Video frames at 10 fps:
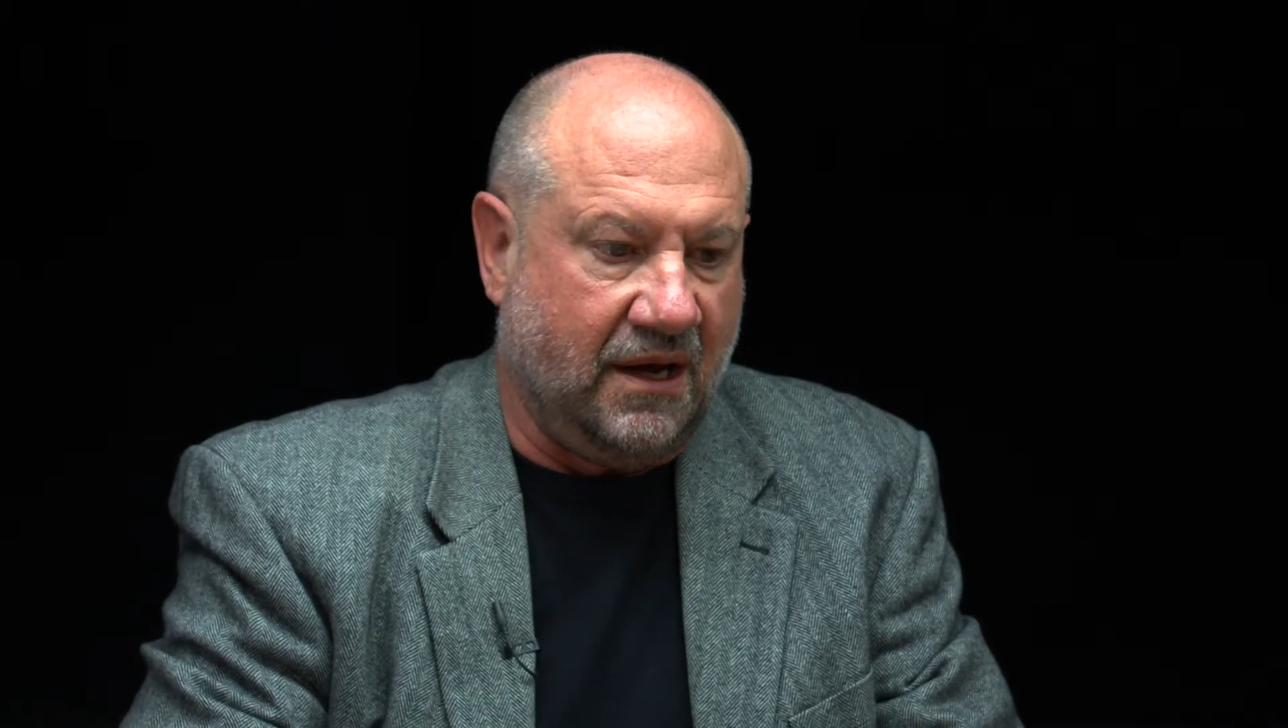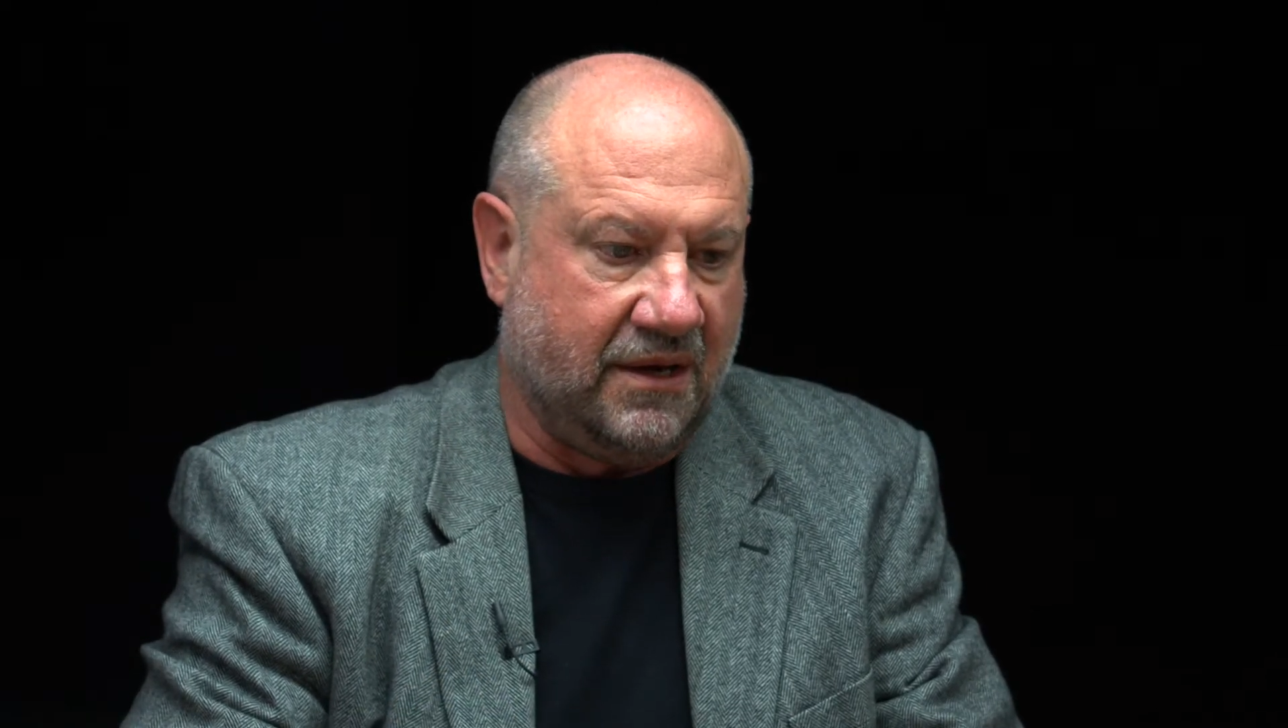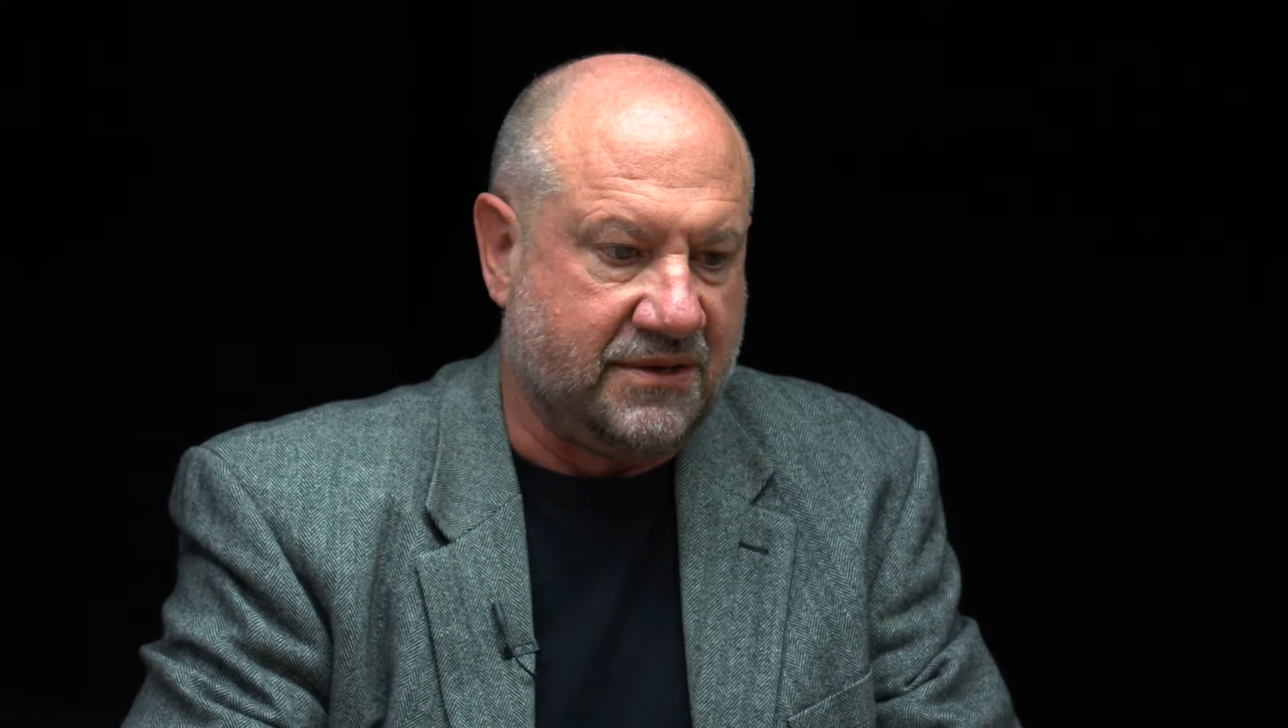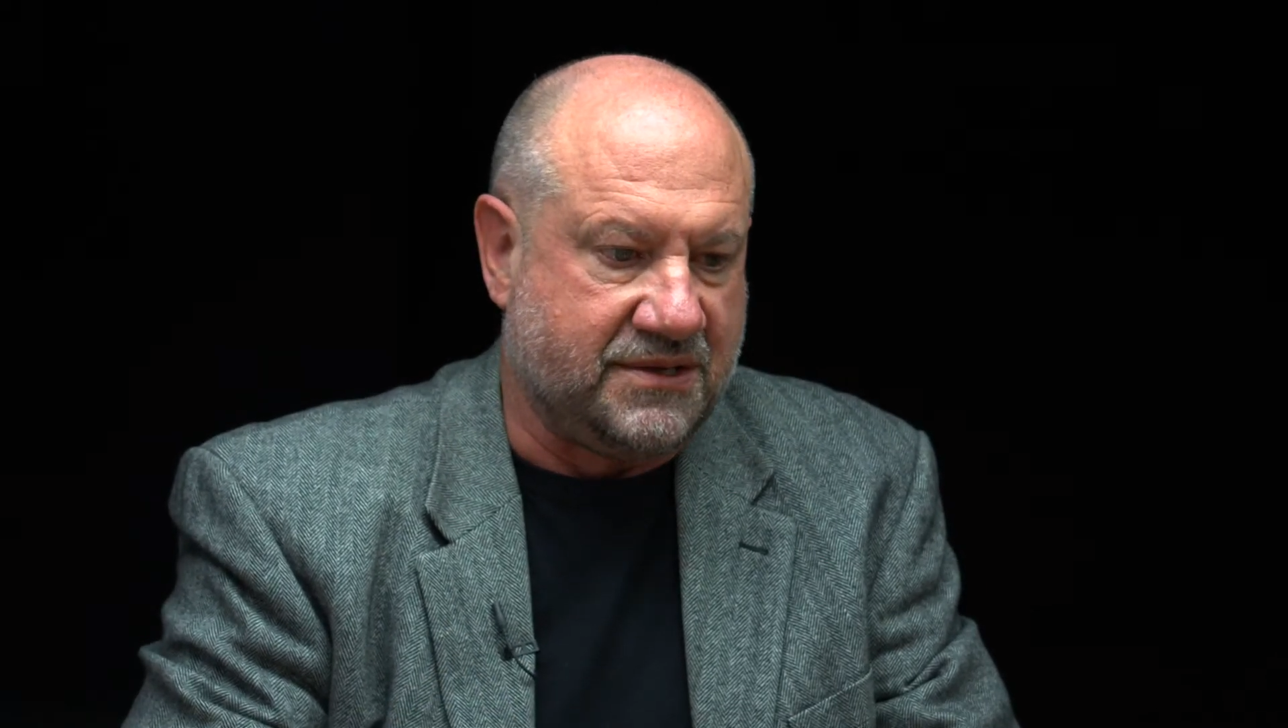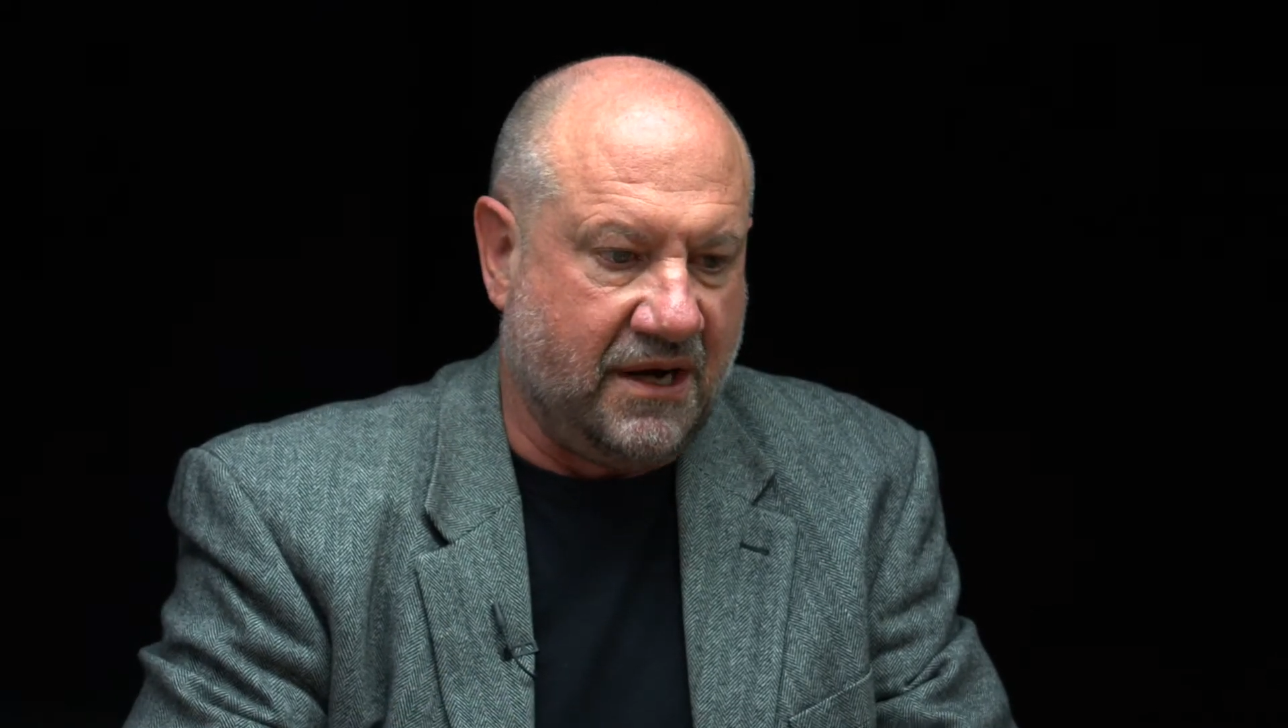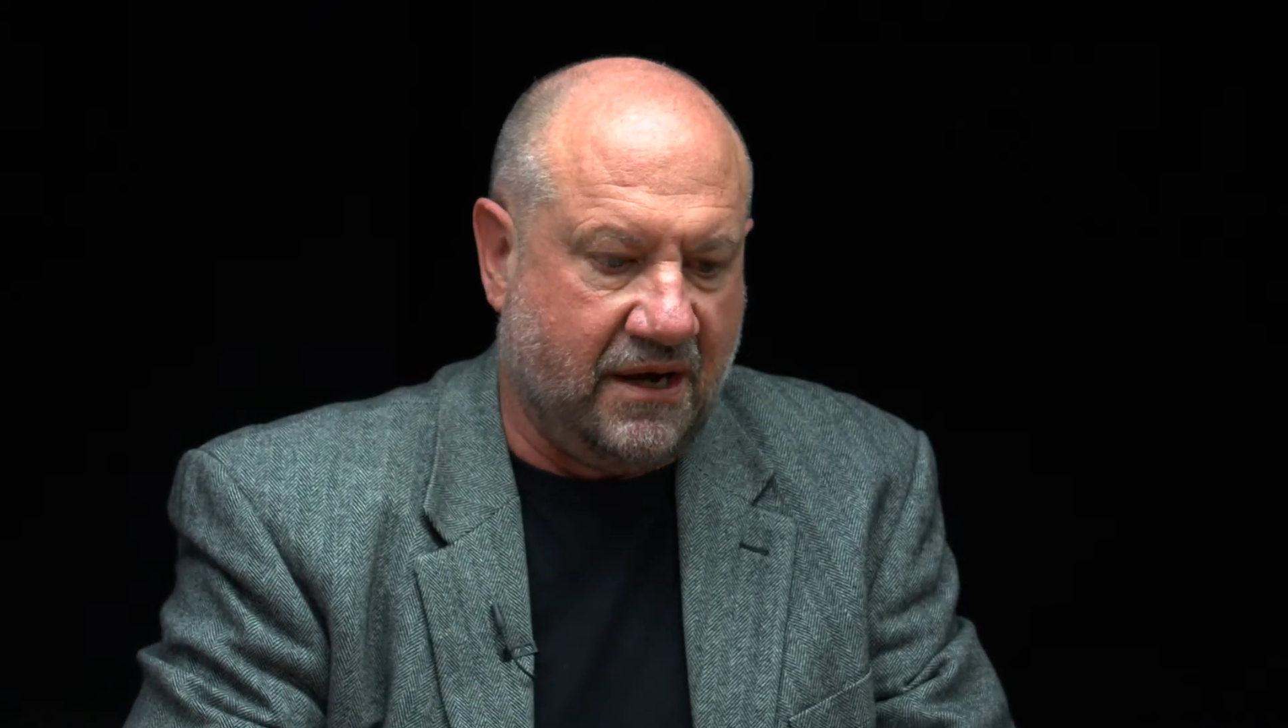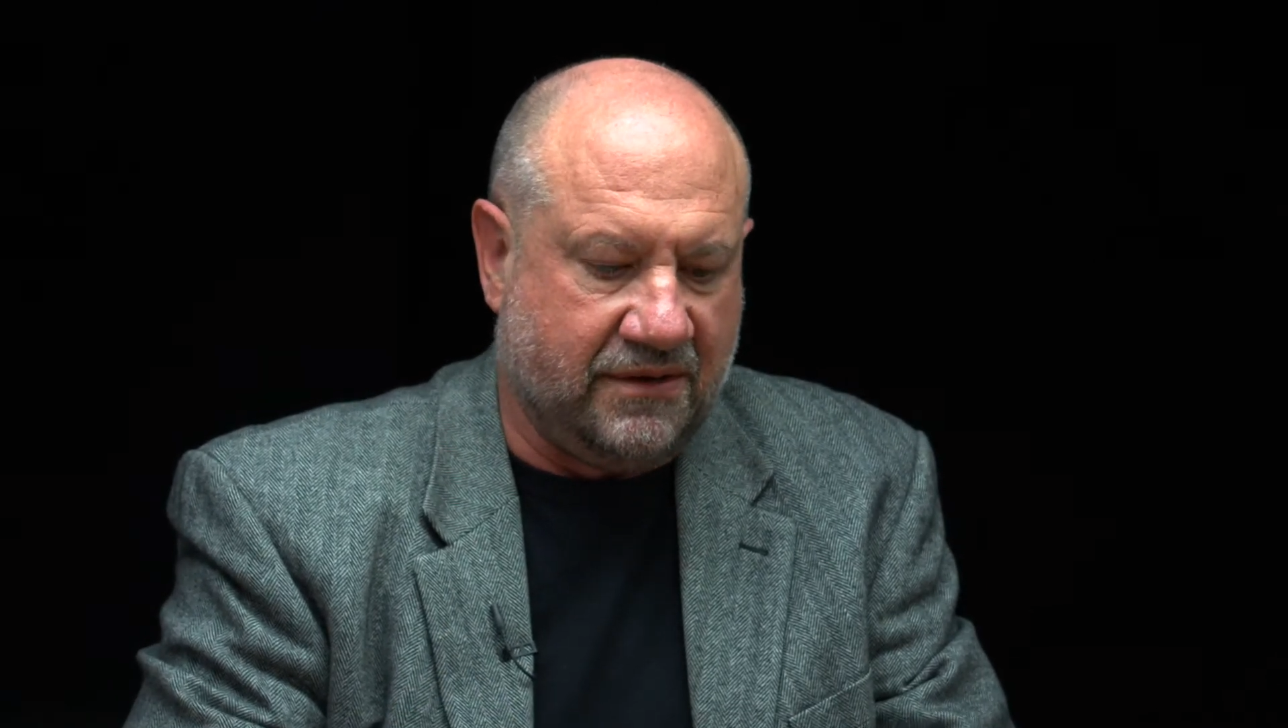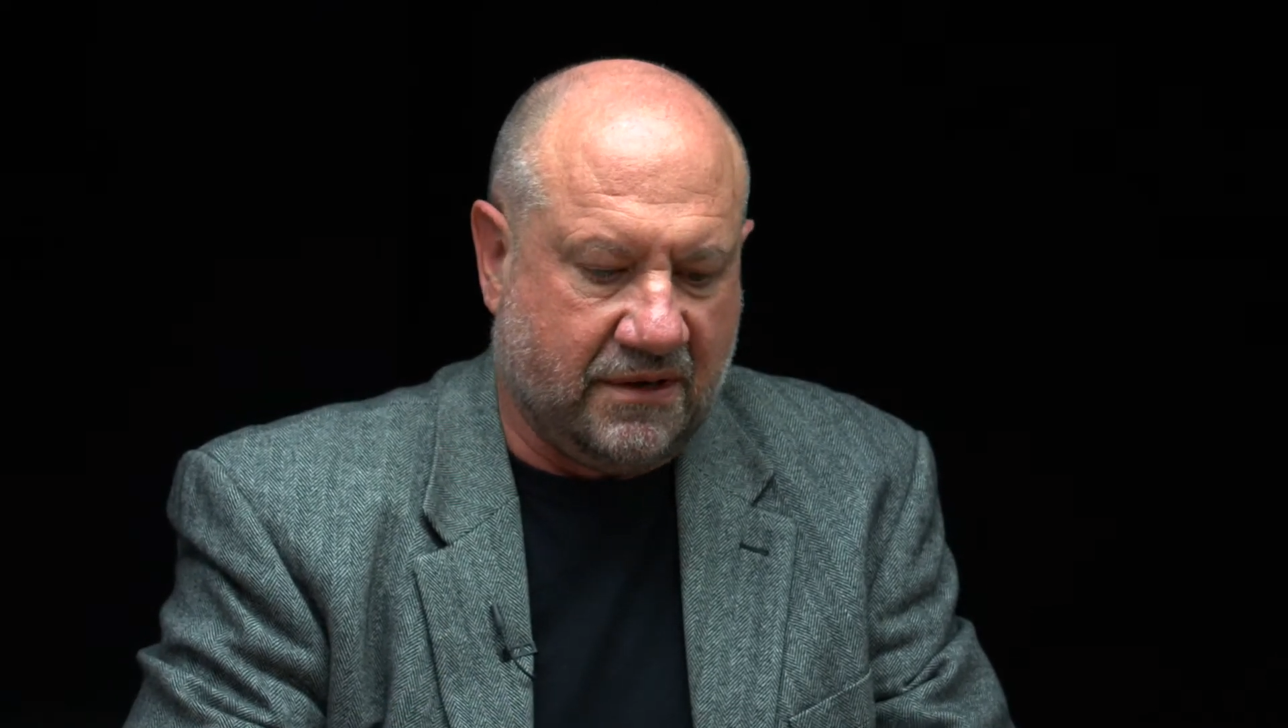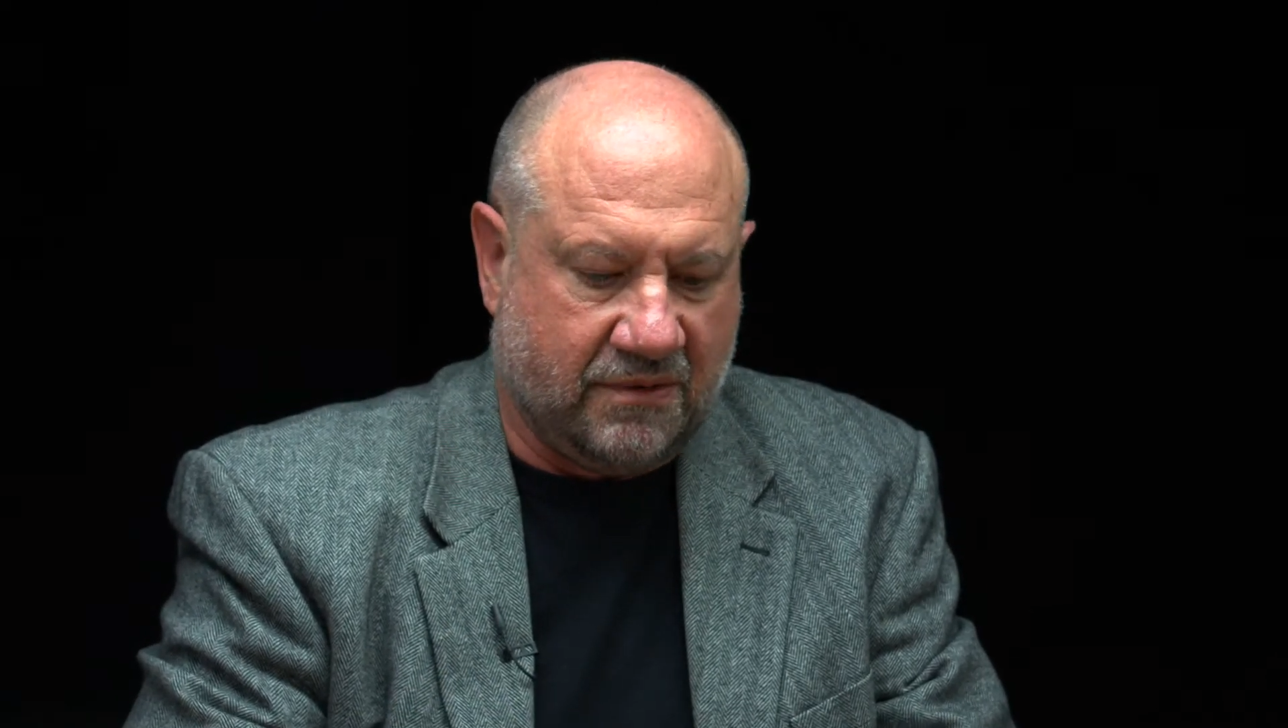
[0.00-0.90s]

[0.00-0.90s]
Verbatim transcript: and say that it